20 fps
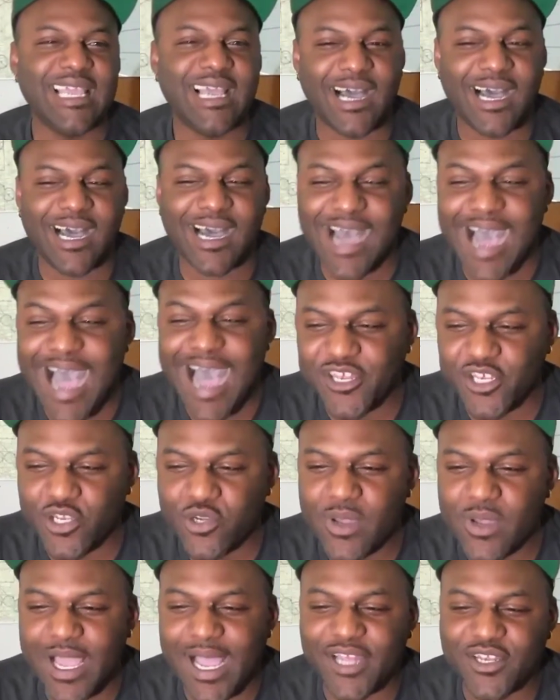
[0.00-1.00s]
I
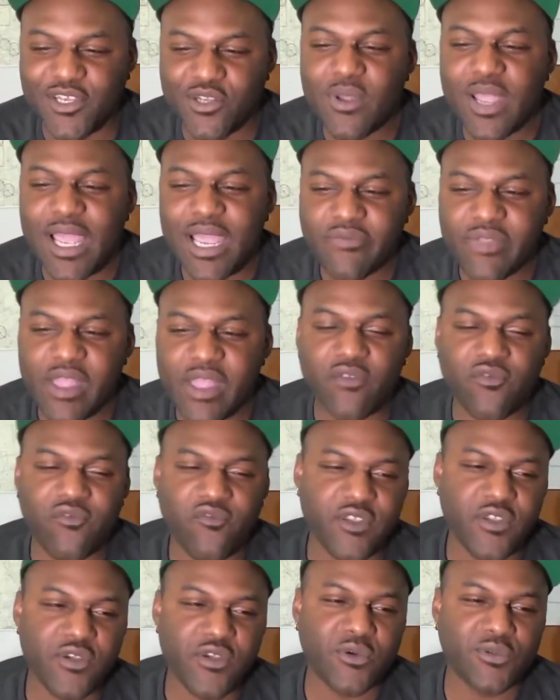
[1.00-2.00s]
do have that
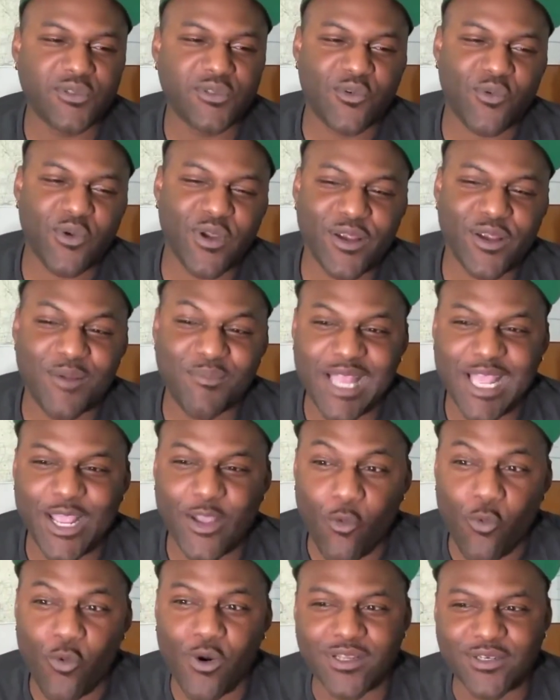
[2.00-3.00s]
feel to where I'm like
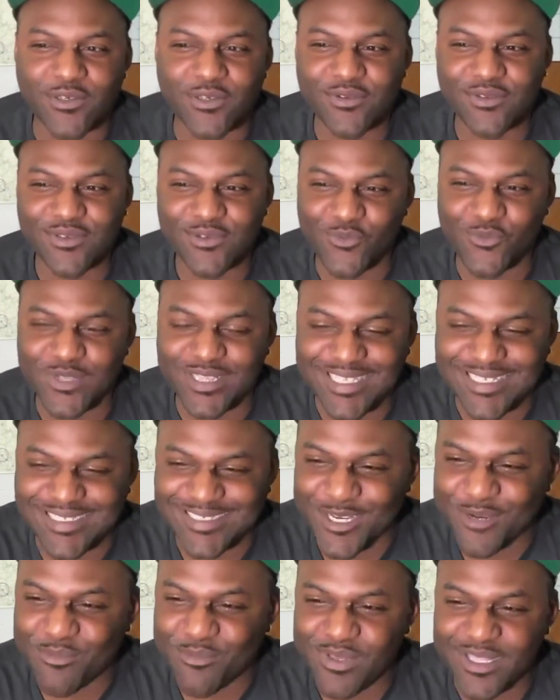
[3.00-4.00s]
one with these
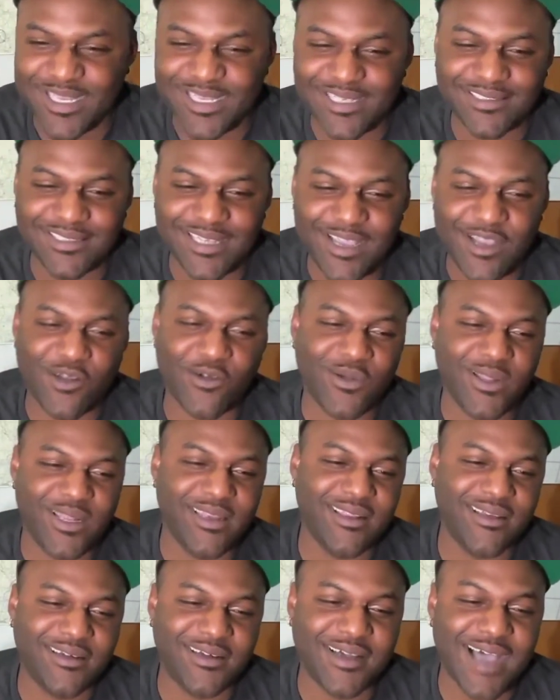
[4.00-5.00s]
airplanes now,
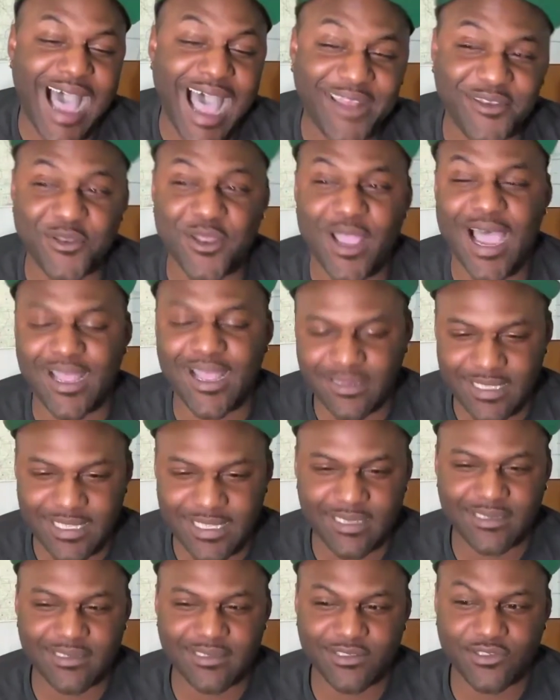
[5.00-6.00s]
and I
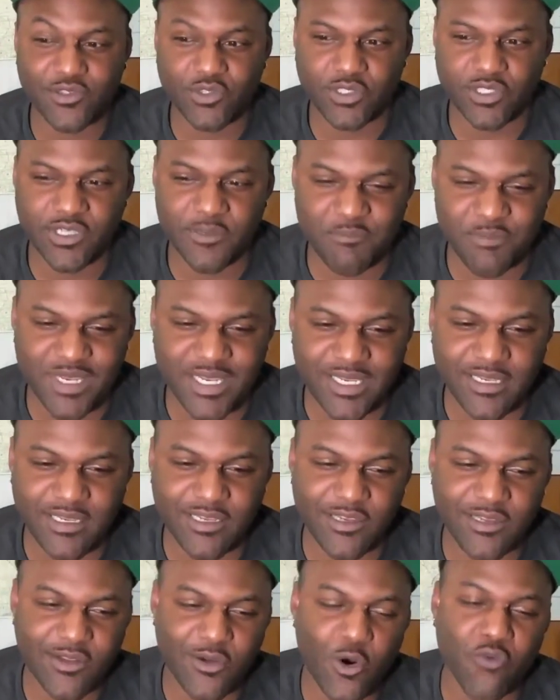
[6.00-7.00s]
think to
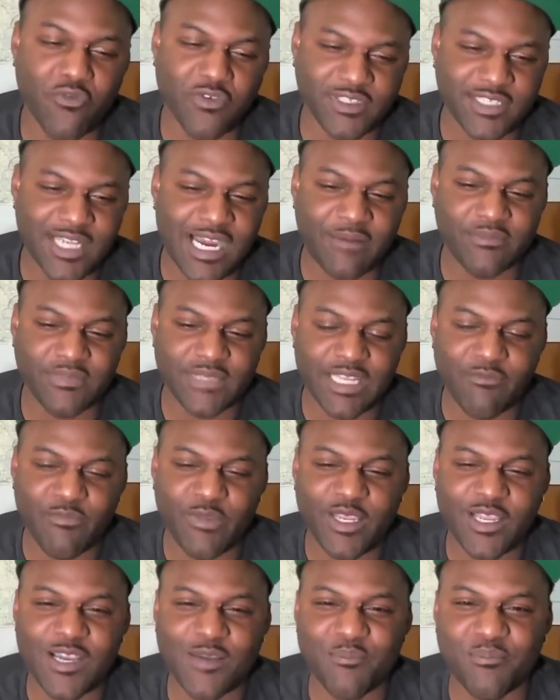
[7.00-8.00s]
me, over time, they've
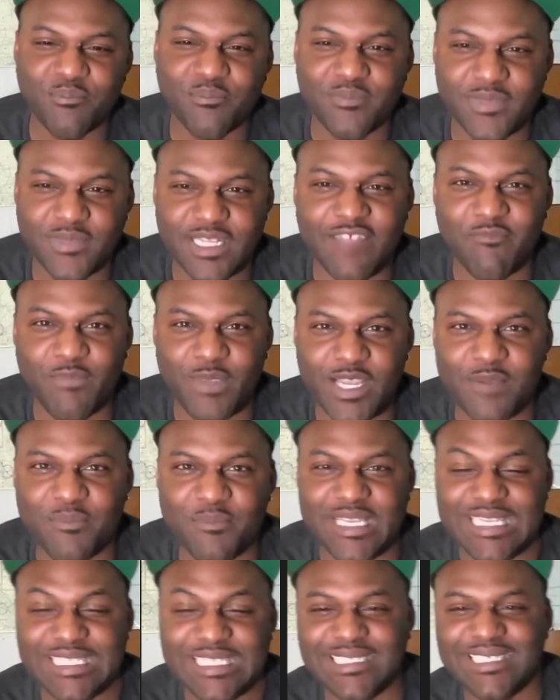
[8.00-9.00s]
become
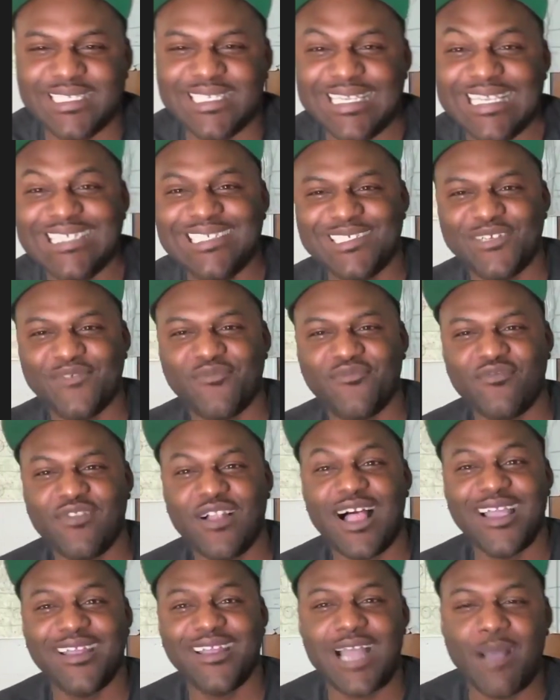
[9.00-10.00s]
easy to
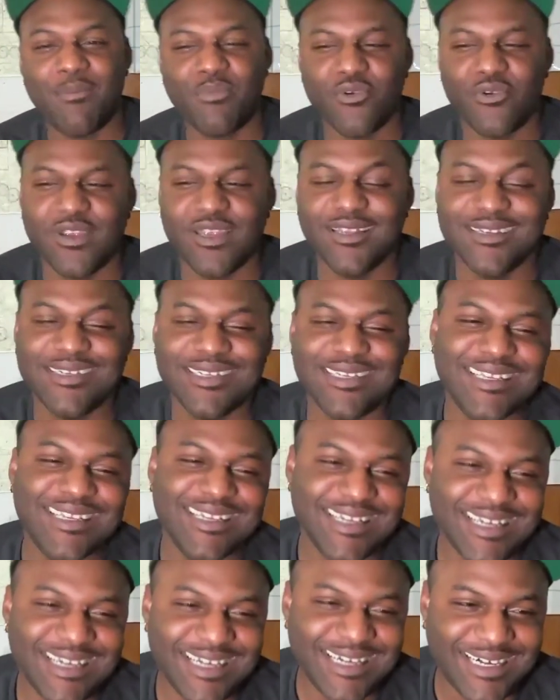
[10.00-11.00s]
fly and operate.
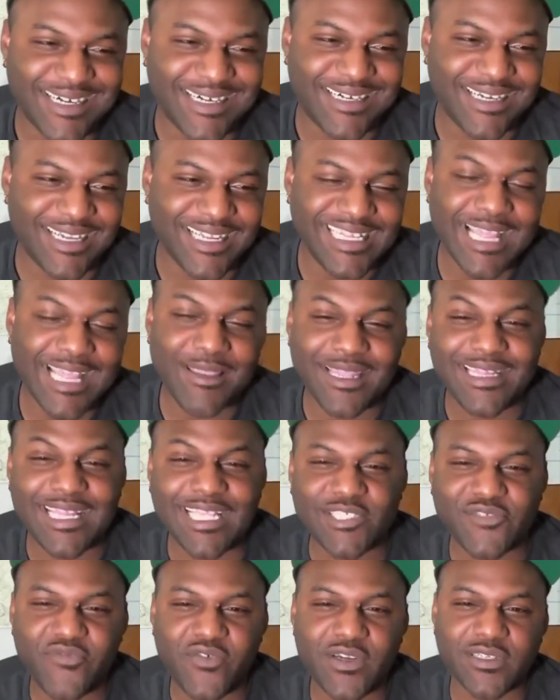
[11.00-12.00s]
And
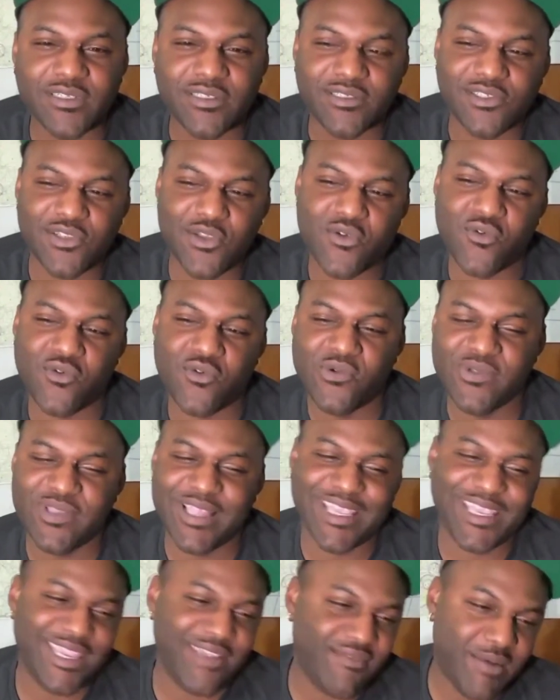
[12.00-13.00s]
that's fun. So
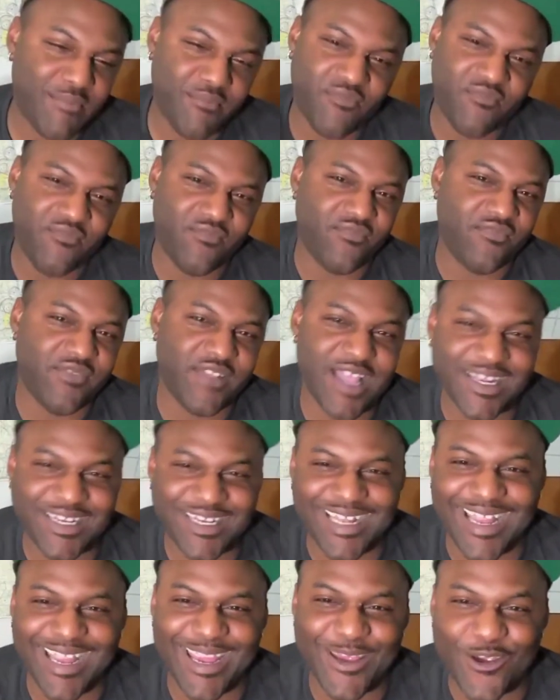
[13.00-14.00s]
like if I'm flying in
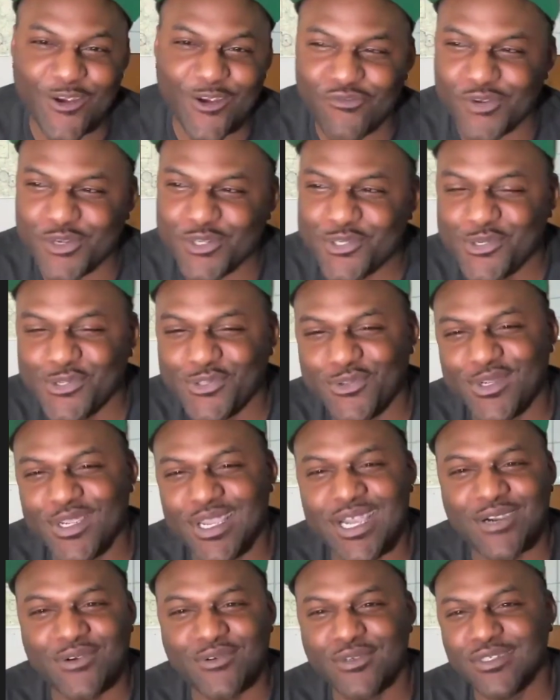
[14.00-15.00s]
the air for 2 3
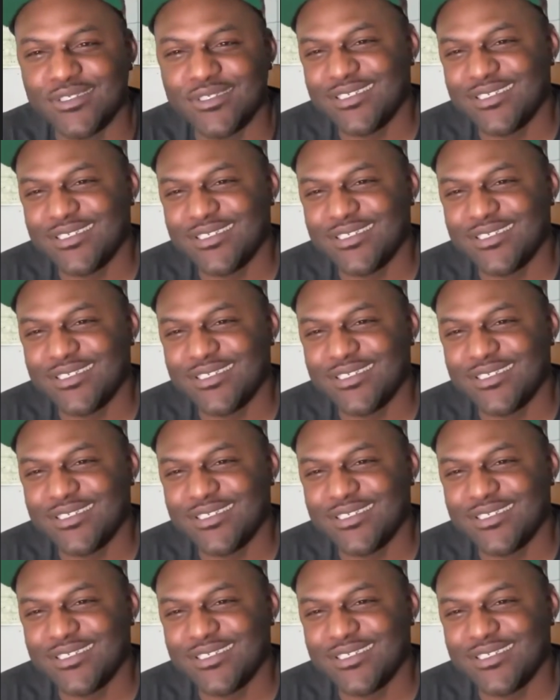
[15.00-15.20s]
hours,